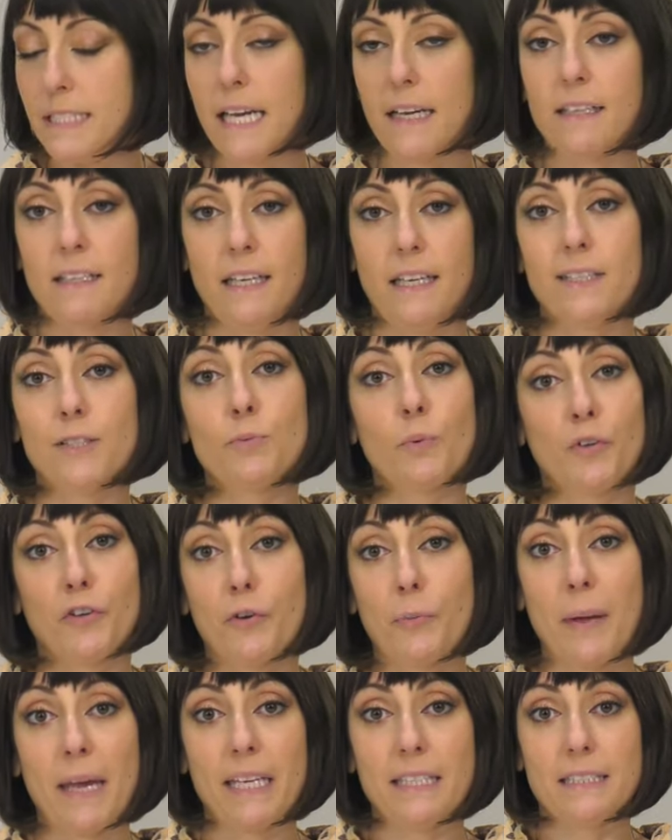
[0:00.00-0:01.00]
techniques when
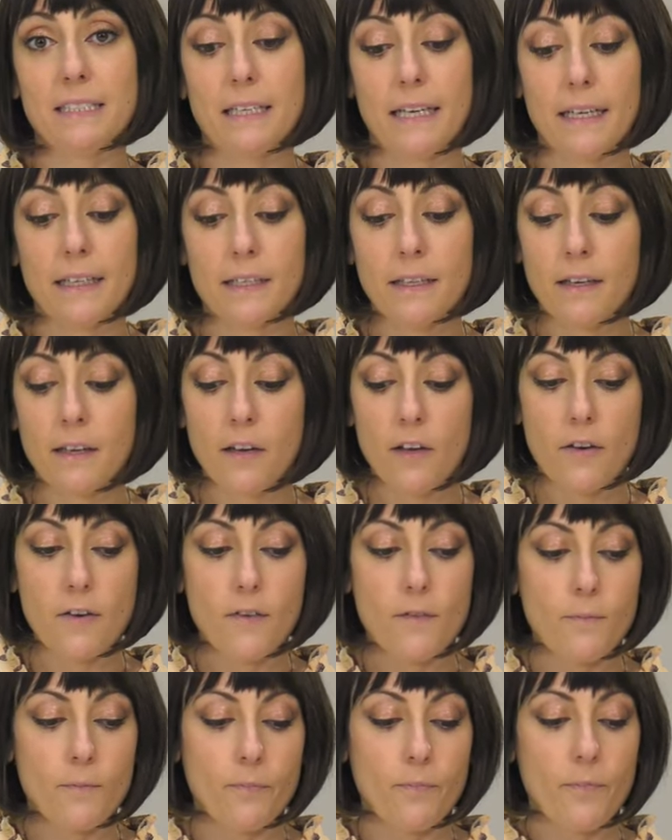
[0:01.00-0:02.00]
you're painting.
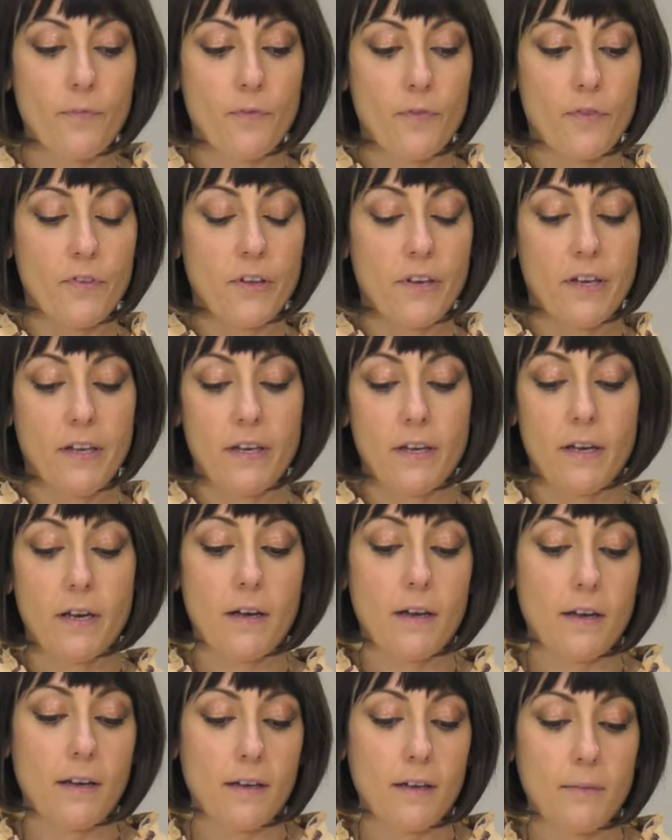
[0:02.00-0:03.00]
The
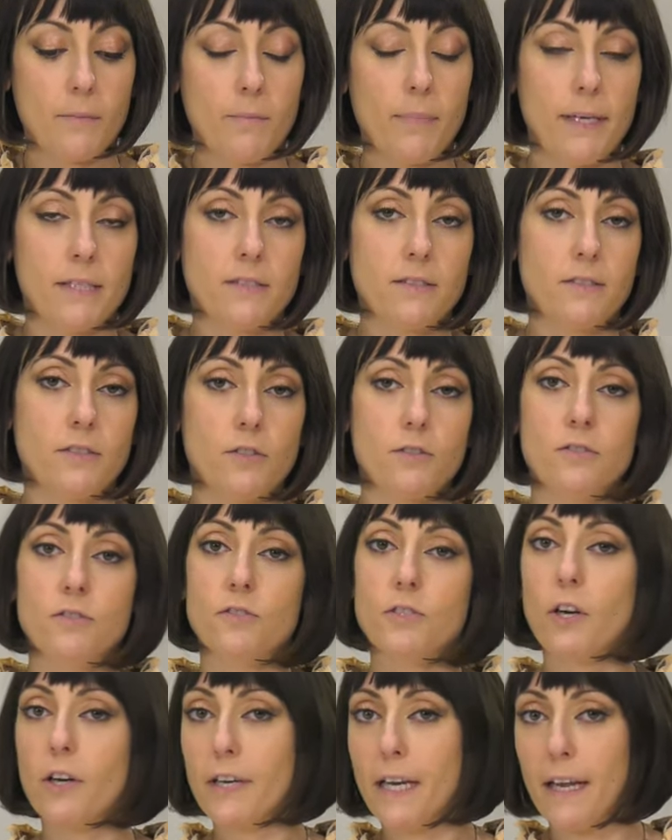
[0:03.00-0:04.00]
best
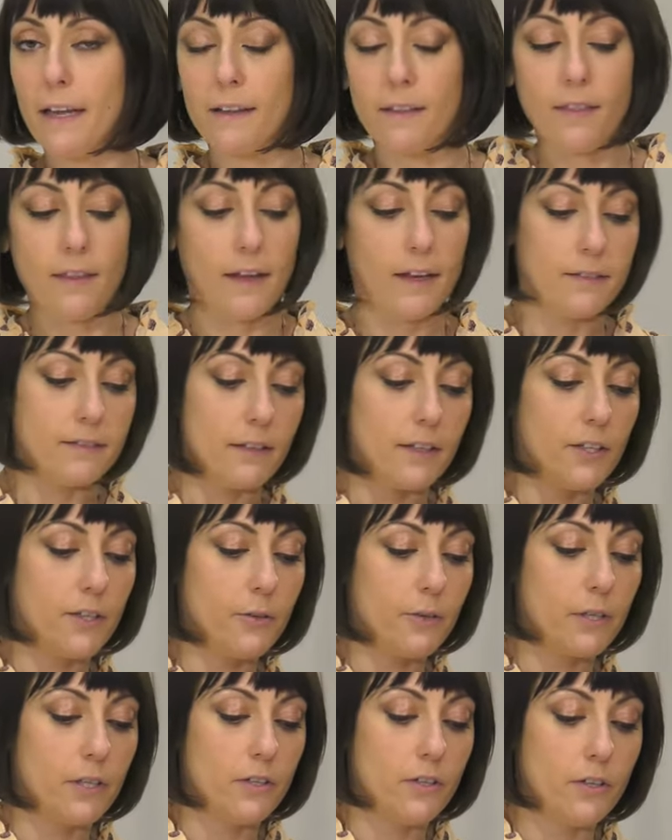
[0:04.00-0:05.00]
starting thing that you
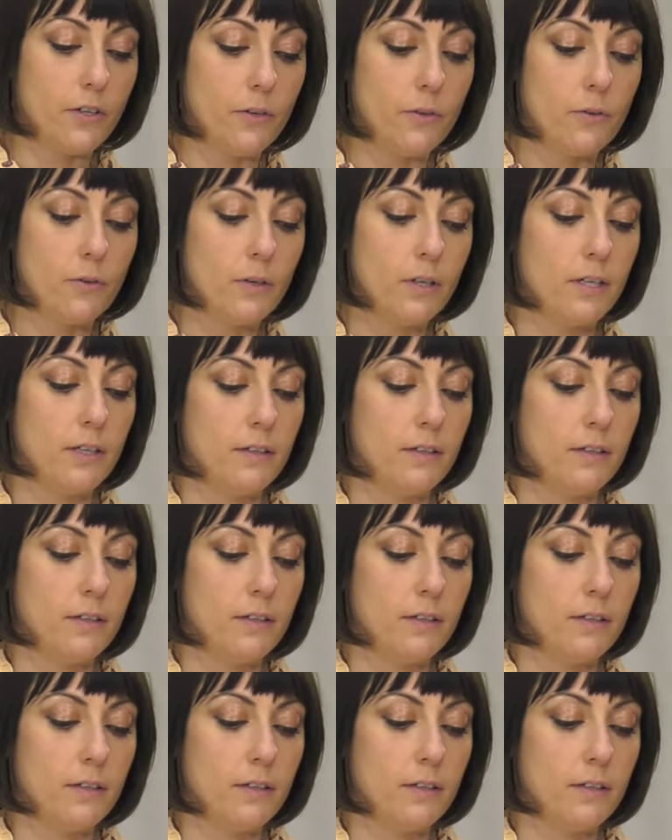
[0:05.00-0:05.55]
can do